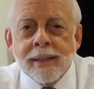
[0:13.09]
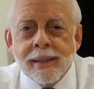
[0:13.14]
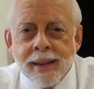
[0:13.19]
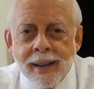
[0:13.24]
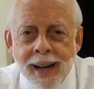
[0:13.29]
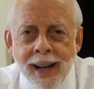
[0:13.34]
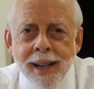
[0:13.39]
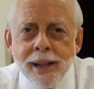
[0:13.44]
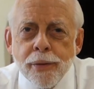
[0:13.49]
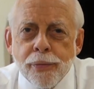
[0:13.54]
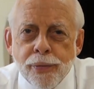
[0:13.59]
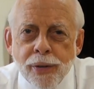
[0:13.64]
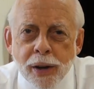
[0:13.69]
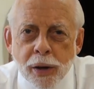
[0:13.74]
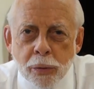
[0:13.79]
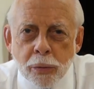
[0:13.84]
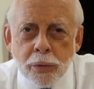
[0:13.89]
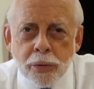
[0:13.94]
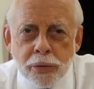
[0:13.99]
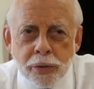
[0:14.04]
Today, the
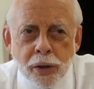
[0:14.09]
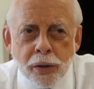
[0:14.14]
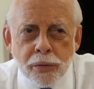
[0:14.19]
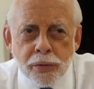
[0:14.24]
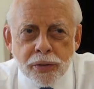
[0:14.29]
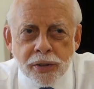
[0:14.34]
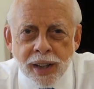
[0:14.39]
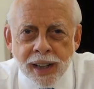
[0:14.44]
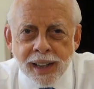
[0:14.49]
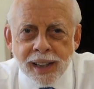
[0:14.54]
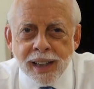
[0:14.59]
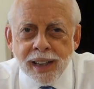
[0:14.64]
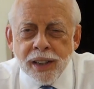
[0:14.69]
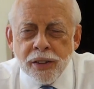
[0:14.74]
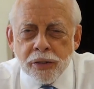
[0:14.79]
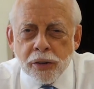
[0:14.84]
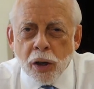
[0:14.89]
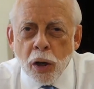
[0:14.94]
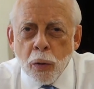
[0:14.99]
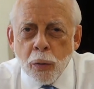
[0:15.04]
Federal Reserve said
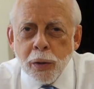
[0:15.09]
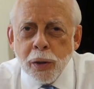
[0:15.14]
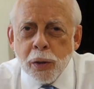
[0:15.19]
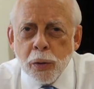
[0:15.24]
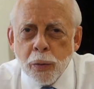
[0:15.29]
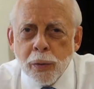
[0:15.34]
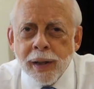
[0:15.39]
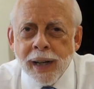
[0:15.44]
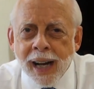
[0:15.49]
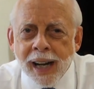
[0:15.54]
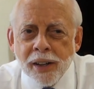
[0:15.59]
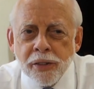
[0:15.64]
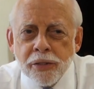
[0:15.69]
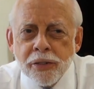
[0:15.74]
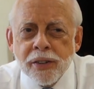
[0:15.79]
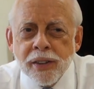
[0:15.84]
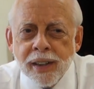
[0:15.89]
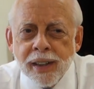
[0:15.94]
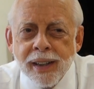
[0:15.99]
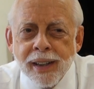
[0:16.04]
it's going to
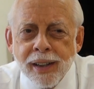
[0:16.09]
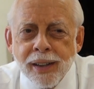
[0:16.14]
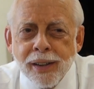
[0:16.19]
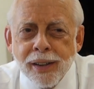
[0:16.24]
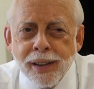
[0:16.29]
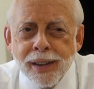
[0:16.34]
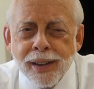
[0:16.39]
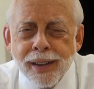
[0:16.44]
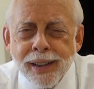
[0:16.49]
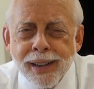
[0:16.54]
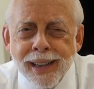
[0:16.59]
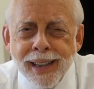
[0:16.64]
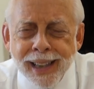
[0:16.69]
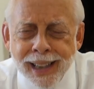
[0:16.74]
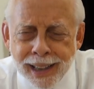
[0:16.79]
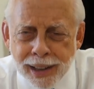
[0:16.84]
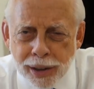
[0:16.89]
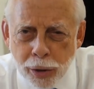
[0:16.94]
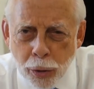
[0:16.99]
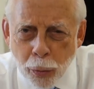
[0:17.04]
announce an
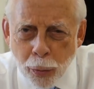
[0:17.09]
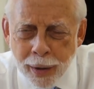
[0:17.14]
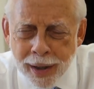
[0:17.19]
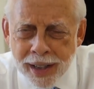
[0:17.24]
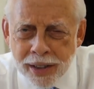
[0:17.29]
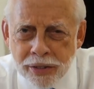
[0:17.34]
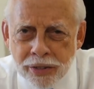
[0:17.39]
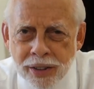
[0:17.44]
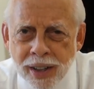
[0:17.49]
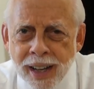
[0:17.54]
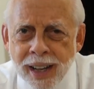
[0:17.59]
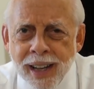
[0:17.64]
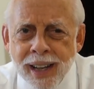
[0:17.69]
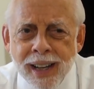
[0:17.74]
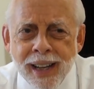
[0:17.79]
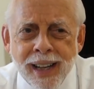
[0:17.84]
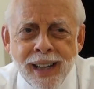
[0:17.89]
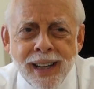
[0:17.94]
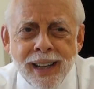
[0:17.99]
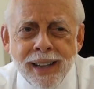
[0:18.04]
increase
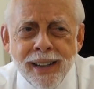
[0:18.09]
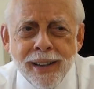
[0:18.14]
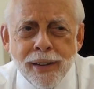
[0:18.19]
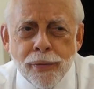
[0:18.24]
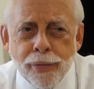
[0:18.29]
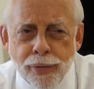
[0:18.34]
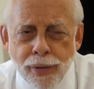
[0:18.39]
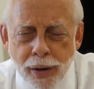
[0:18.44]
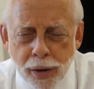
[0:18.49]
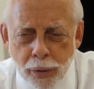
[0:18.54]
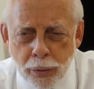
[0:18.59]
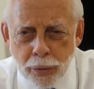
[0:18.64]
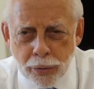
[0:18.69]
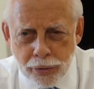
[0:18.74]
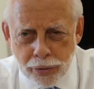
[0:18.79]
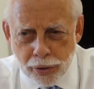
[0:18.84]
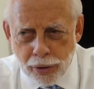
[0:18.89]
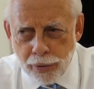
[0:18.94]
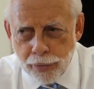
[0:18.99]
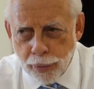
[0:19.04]
in the Federal
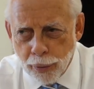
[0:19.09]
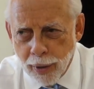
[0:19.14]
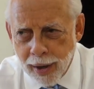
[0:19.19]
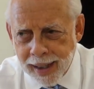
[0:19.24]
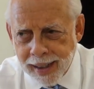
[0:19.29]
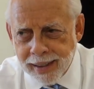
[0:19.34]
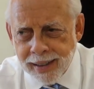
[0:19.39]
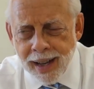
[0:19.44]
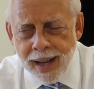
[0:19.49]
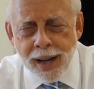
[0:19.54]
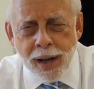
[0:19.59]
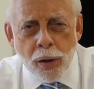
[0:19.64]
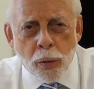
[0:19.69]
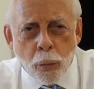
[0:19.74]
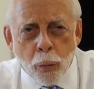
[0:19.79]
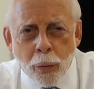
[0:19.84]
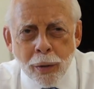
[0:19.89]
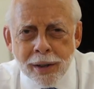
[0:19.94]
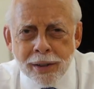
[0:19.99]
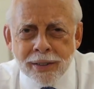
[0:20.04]
Reserve rate.
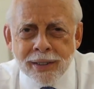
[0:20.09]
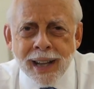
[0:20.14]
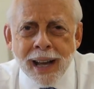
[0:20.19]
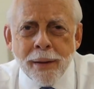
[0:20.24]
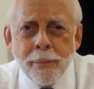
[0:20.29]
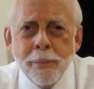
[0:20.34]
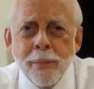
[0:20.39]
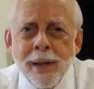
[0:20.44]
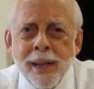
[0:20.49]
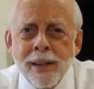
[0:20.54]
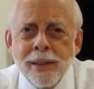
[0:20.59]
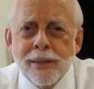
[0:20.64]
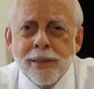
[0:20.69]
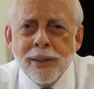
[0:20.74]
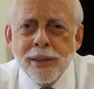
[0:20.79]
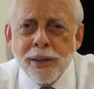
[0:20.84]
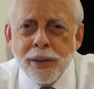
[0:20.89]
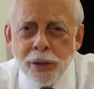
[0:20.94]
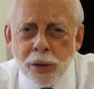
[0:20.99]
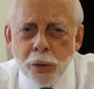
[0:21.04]
What does that mean
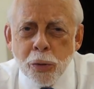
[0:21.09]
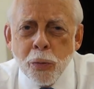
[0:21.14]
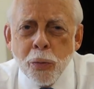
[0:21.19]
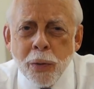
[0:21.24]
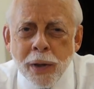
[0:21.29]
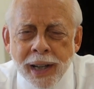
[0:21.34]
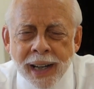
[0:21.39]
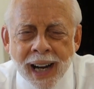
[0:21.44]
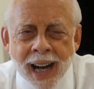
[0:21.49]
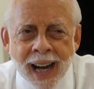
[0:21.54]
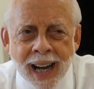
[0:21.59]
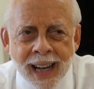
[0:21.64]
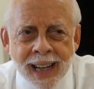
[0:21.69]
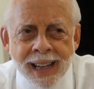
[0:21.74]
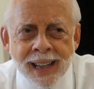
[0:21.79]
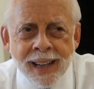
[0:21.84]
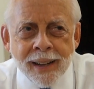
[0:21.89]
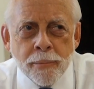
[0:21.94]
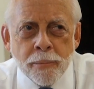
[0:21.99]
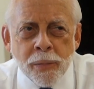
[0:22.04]
to you and
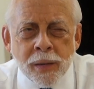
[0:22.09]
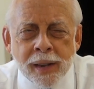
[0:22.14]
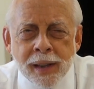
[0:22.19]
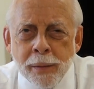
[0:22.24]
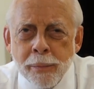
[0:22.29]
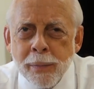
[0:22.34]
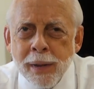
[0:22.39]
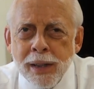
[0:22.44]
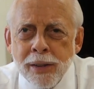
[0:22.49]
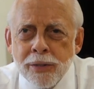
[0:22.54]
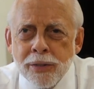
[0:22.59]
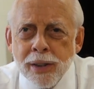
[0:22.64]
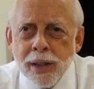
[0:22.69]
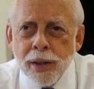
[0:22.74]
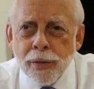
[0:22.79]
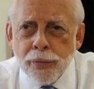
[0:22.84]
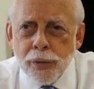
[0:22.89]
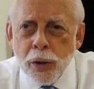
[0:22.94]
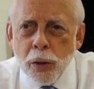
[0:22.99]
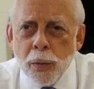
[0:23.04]
I? It means that
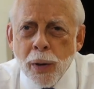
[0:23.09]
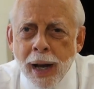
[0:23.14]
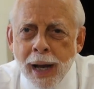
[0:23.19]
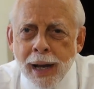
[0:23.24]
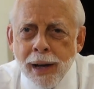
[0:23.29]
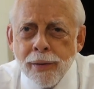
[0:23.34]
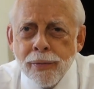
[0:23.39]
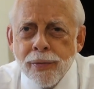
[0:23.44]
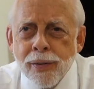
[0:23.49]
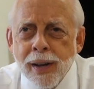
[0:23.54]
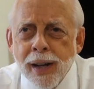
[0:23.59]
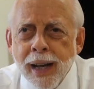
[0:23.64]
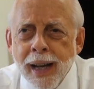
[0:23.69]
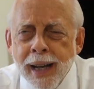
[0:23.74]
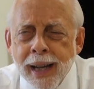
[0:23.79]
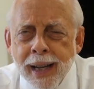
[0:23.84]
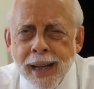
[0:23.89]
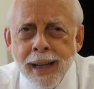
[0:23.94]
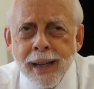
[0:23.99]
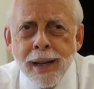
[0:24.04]
if you have
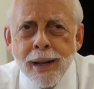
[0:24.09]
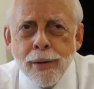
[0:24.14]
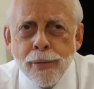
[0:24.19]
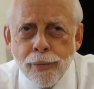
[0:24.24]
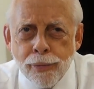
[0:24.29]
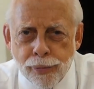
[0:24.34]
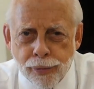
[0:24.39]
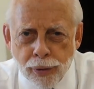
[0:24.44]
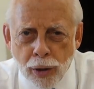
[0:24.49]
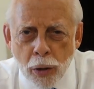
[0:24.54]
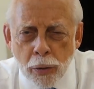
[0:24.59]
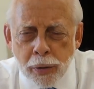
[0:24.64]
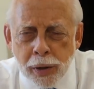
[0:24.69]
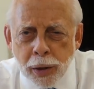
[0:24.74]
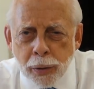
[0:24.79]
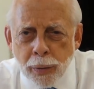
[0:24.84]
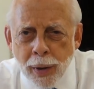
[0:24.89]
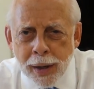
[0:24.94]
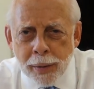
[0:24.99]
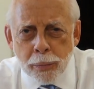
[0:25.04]
a
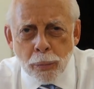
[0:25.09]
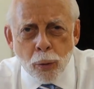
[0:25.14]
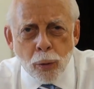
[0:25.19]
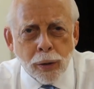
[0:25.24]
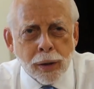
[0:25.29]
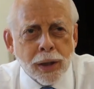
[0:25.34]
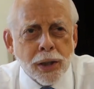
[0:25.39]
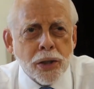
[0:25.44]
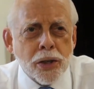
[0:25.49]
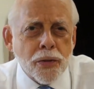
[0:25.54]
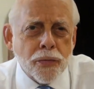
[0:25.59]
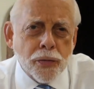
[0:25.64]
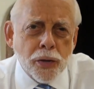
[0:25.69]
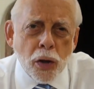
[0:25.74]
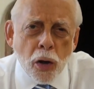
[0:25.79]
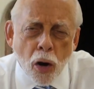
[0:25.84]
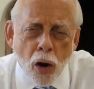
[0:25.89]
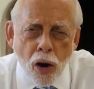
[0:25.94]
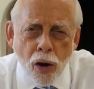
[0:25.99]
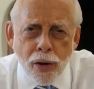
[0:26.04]
floating rate mortgage, if
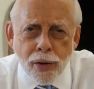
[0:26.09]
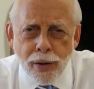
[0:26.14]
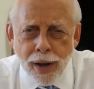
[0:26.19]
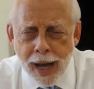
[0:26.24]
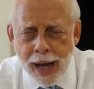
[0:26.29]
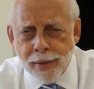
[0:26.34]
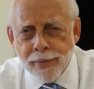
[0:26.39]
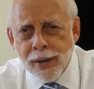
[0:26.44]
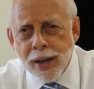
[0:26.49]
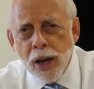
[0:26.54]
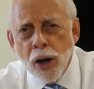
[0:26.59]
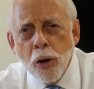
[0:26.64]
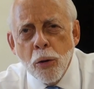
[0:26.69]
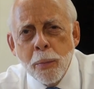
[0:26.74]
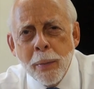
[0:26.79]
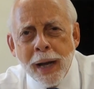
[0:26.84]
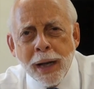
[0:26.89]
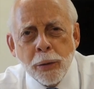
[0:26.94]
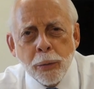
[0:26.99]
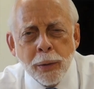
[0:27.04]
you have a
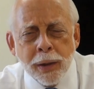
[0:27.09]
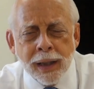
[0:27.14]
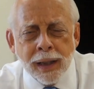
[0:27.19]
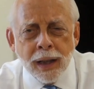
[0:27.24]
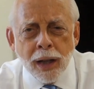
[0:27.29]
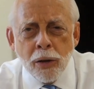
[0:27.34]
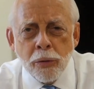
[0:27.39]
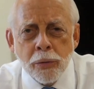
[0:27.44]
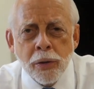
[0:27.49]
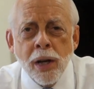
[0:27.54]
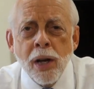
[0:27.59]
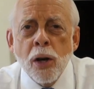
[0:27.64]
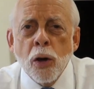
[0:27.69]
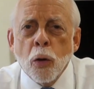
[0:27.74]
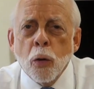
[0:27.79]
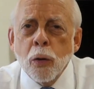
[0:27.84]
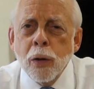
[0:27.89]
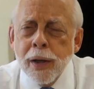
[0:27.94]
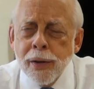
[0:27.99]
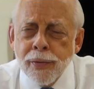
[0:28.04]
home equity loan,
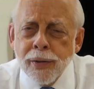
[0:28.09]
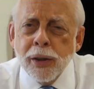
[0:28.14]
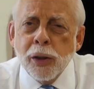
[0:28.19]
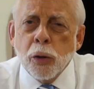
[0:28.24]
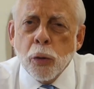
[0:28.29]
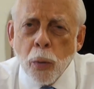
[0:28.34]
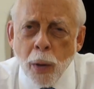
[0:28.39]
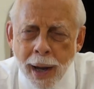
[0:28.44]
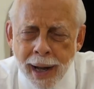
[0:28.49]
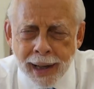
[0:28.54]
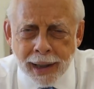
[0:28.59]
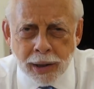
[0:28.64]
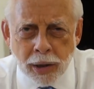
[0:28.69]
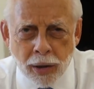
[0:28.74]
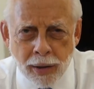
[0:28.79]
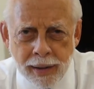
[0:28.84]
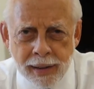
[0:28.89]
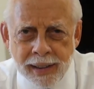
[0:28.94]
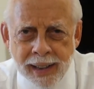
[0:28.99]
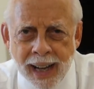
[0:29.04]
or even credit
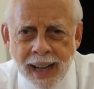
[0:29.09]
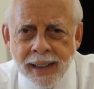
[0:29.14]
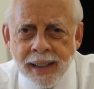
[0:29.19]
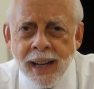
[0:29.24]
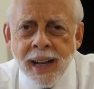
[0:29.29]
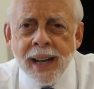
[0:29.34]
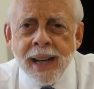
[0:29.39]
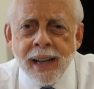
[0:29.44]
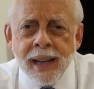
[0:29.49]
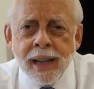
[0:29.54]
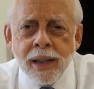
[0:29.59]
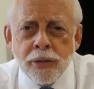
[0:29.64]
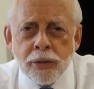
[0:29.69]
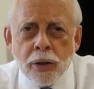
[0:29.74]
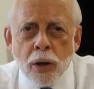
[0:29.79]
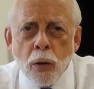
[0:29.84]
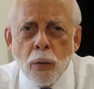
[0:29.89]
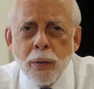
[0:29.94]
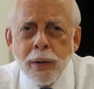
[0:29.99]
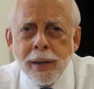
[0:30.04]
card debt, it's
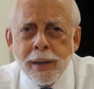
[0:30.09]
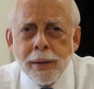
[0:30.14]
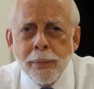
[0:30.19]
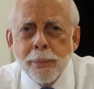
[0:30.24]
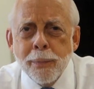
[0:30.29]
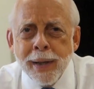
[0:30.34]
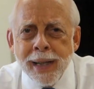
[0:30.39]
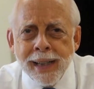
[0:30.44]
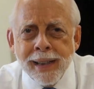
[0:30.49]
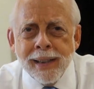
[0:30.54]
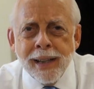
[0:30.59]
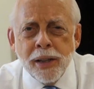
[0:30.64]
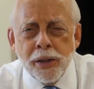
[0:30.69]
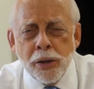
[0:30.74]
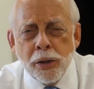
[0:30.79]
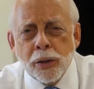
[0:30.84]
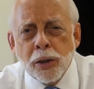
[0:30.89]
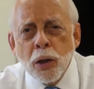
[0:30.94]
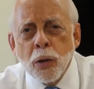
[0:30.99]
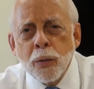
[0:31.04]
going to mean that
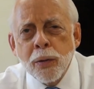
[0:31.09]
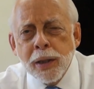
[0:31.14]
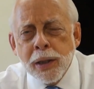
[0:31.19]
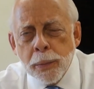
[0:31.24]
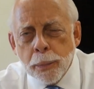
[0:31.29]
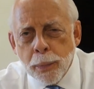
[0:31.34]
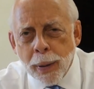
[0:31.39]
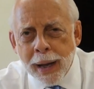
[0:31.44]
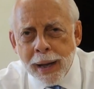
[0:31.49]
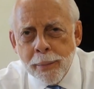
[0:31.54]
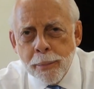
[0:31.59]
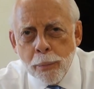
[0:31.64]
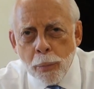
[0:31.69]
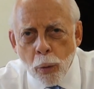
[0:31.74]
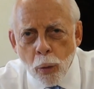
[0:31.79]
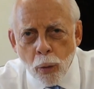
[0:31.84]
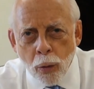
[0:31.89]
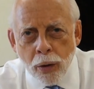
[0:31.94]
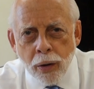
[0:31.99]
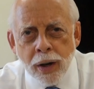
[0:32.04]
you're going to pay
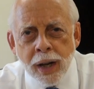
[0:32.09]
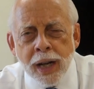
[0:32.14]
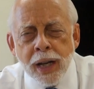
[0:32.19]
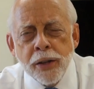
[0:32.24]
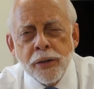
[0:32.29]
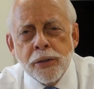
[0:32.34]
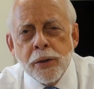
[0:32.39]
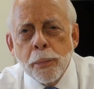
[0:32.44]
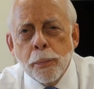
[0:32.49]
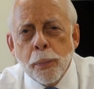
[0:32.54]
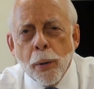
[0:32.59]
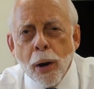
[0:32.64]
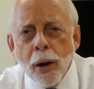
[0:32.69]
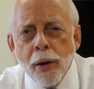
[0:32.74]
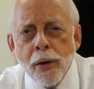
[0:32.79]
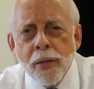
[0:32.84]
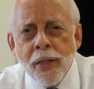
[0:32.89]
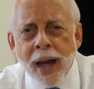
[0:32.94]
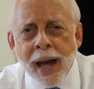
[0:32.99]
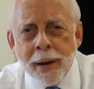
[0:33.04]
more to
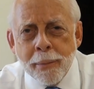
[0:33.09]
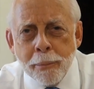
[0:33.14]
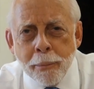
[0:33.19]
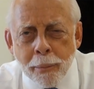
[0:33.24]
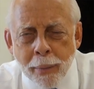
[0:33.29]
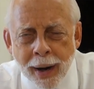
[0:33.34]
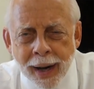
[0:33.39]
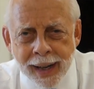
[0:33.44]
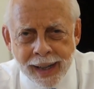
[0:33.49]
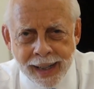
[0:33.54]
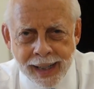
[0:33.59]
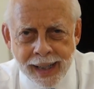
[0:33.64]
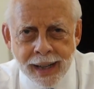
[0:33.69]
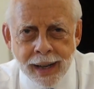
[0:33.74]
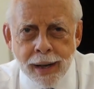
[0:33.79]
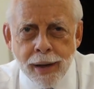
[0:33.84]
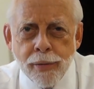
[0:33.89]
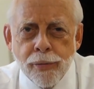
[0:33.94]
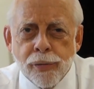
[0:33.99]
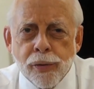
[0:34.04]
borrow that money
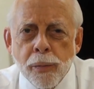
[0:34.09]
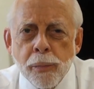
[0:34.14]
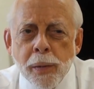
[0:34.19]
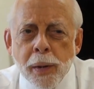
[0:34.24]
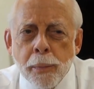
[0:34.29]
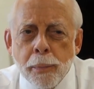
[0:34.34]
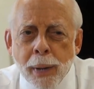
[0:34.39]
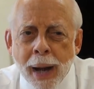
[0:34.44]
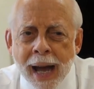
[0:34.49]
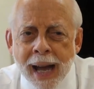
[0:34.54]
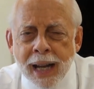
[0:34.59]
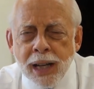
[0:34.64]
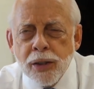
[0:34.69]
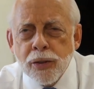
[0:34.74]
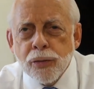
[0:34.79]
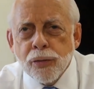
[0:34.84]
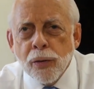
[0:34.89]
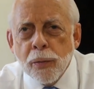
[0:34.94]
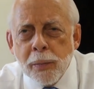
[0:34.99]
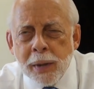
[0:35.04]
from the
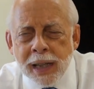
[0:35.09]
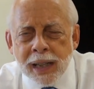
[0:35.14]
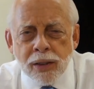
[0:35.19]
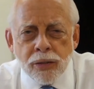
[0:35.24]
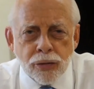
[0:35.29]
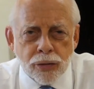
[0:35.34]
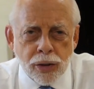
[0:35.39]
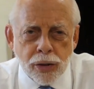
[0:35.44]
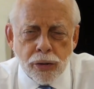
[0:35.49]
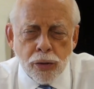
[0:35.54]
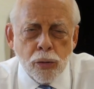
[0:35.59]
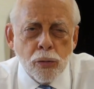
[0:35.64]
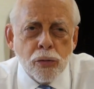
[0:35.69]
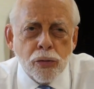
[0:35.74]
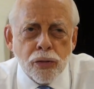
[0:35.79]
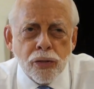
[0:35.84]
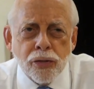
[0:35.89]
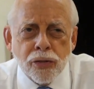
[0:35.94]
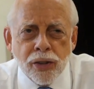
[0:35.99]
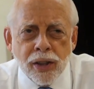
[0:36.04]
banks, from the
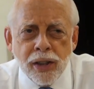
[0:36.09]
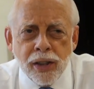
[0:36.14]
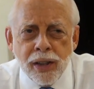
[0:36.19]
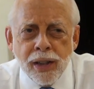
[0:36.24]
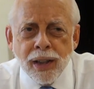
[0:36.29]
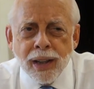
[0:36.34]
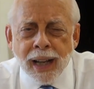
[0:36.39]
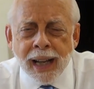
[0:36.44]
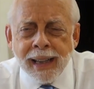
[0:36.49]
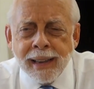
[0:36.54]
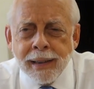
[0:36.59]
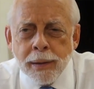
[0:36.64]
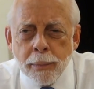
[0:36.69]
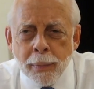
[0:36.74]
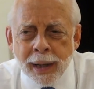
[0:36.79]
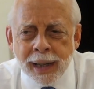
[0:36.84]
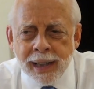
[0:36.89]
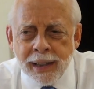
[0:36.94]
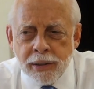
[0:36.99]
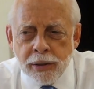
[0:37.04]
institutions that you lent the
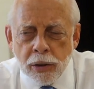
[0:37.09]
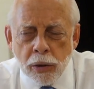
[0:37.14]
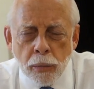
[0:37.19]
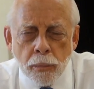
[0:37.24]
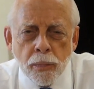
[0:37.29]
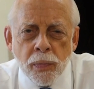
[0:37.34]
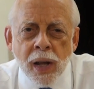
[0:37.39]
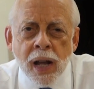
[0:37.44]
money to.